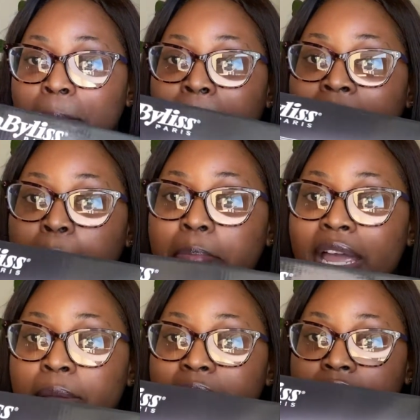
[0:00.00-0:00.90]
by
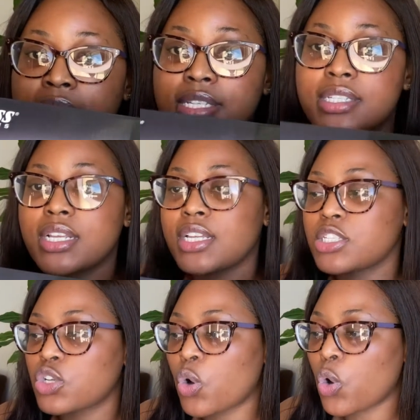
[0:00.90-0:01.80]
Babyliss. It's
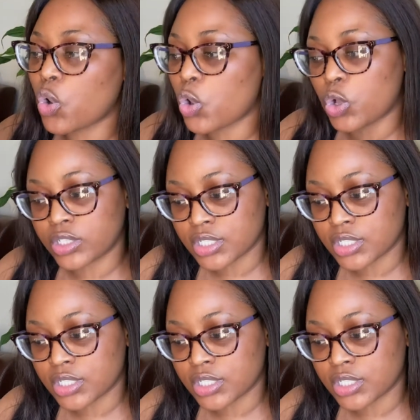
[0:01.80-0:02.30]
called